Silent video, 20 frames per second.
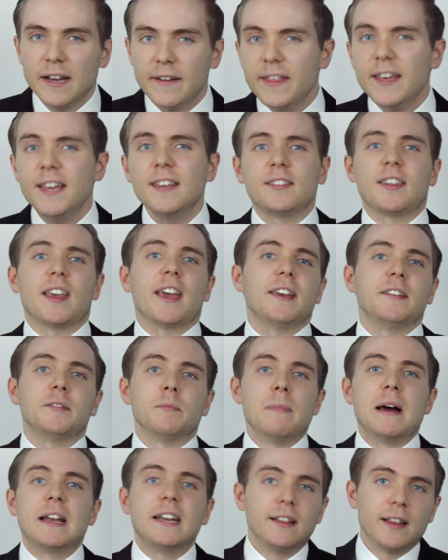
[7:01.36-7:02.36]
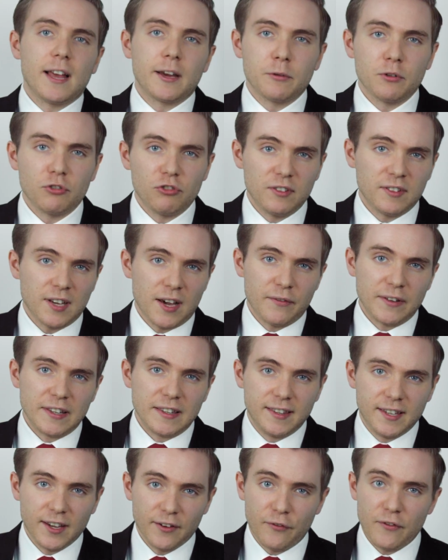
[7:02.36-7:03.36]
These days, many languages have a
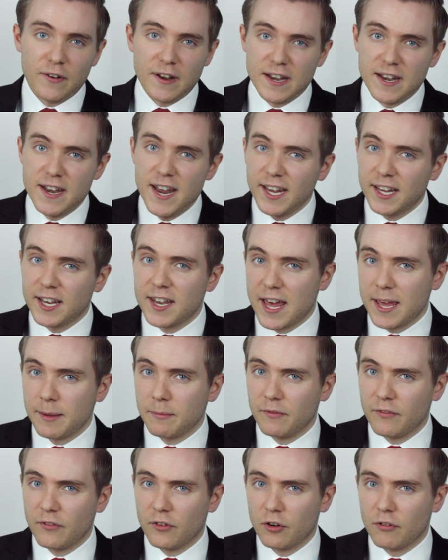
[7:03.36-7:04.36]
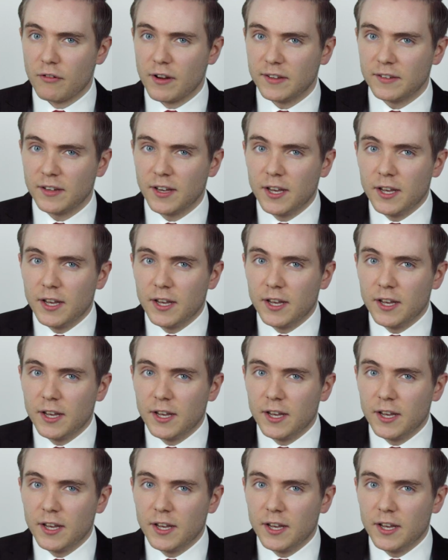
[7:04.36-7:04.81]
different nickname for it.